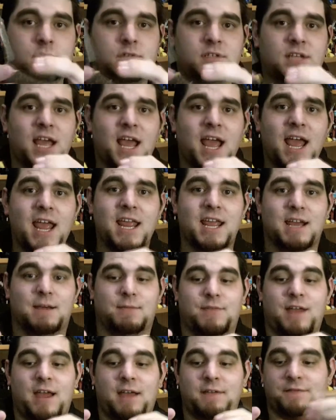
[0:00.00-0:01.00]

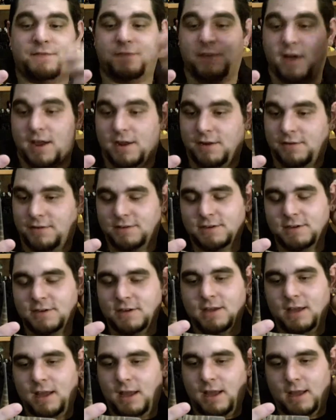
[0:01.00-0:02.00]
Damn, that fired.
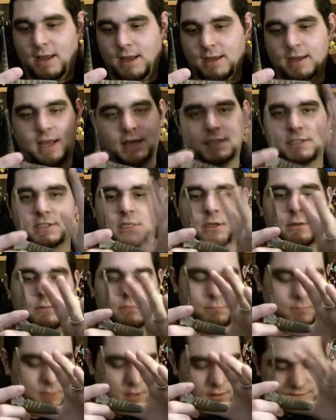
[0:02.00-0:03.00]
Yeah, so
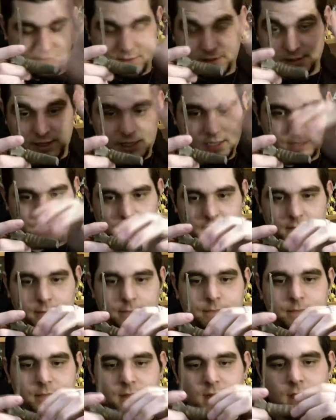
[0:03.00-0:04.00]
I'll find that in a minute.
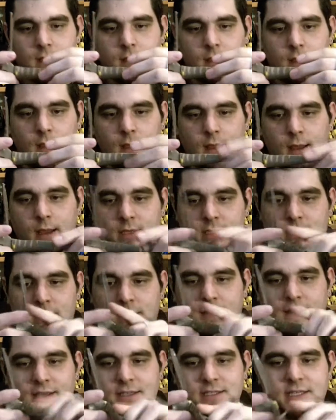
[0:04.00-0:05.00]
So
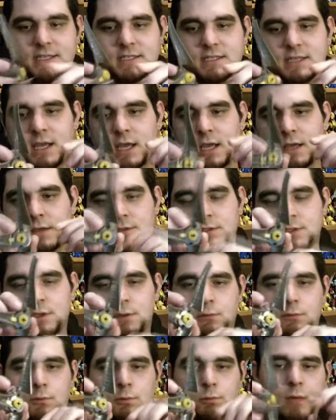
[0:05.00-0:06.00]
yeah, that's his
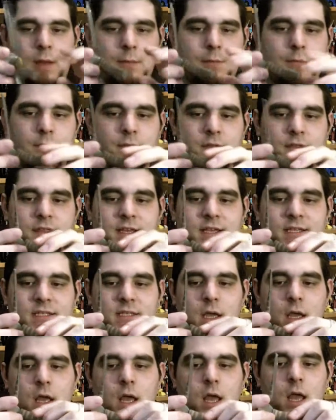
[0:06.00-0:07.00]
so-called weapon. But the thing is,
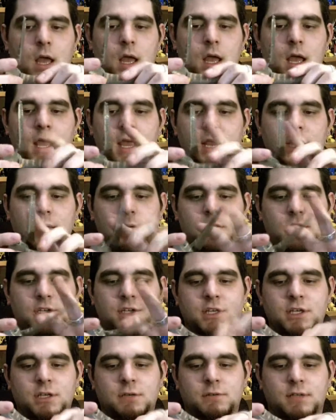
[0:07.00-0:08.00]
I don't
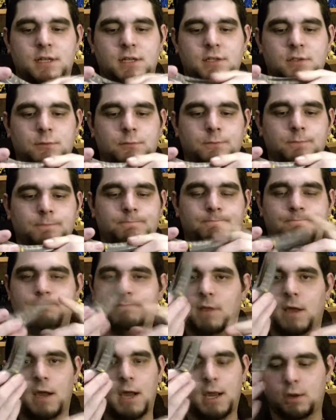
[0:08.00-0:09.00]
actually use that at all.
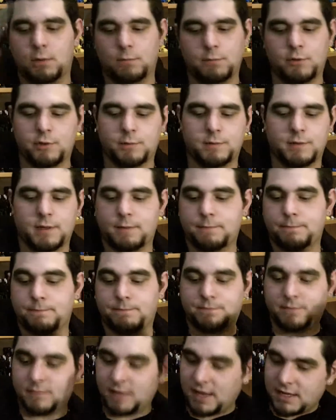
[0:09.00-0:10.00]
I don't bother with
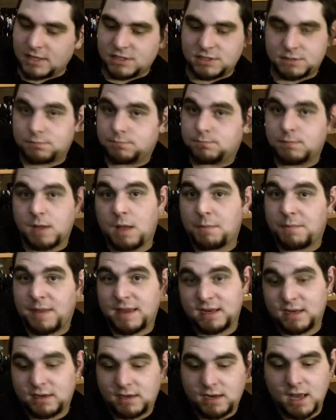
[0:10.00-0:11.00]
that. It's a
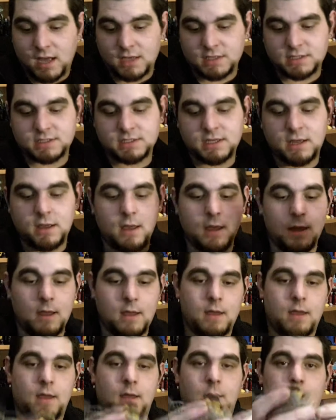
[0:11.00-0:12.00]
pain in the ass.
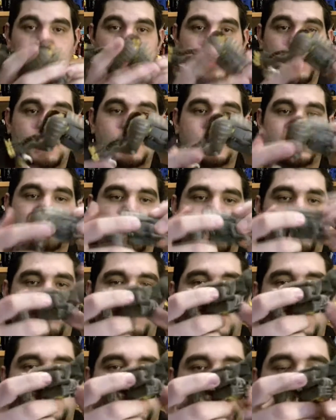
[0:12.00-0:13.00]
But here's
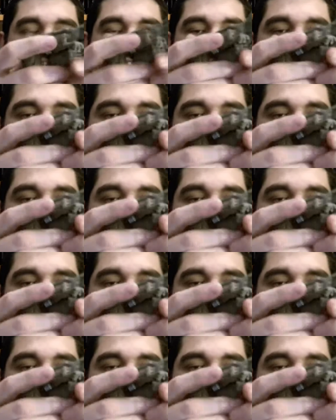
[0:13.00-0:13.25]
transformation.